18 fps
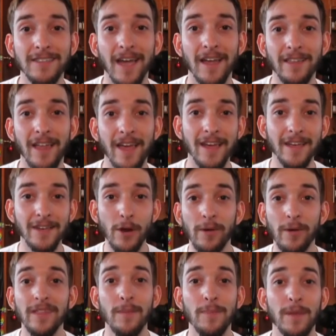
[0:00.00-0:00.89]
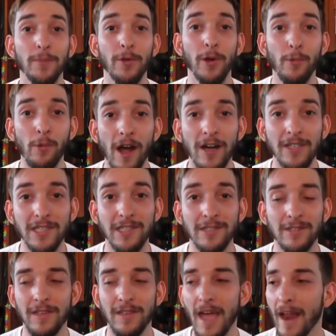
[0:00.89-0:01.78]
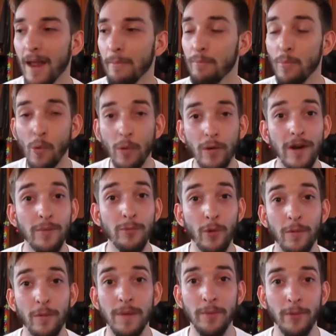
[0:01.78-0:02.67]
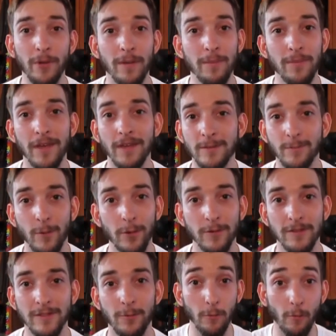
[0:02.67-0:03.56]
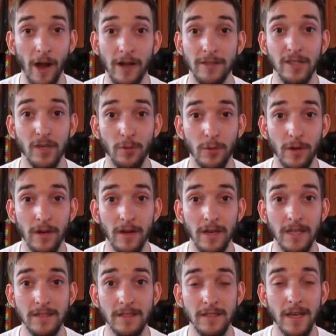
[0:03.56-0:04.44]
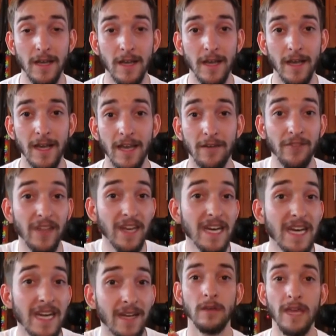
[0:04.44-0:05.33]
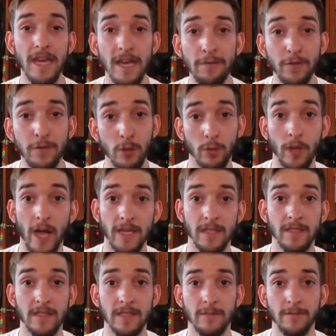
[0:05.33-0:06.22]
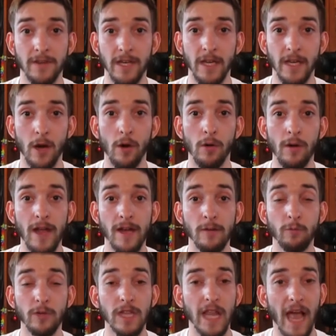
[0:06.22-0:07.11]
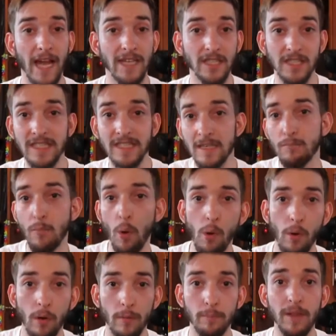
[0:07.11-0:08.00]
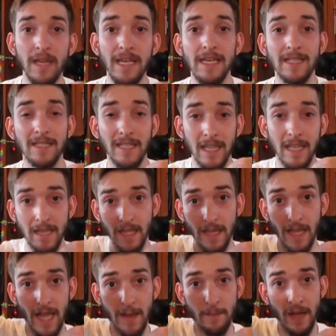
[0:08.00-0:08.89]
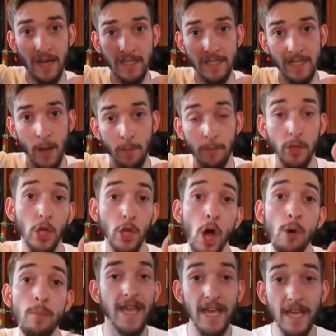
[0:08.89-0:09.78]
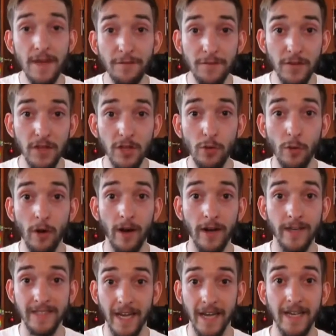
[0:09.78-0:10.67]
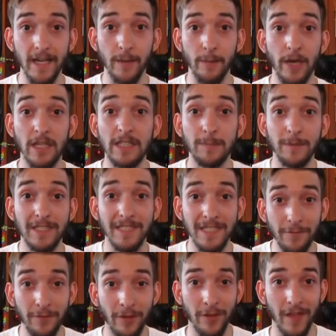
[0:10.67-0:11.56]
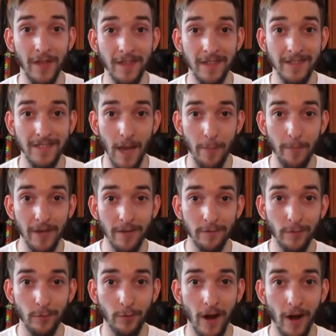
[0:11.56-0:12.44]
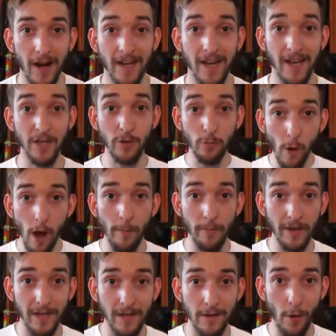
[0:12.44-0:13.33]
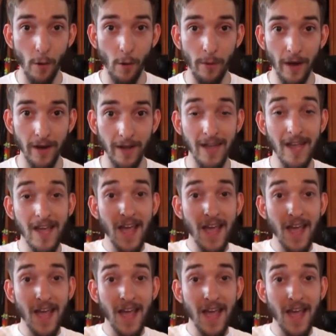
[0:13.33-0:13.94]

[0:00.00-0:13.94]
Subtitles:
I like knowing that people are watching so that more and more people can be exposed to Why So Queerious if they need it. If you liked this video and would like to see more, please click the like button down below. If you are excited about a specific thing that's happening for Pride and you want me to know about it,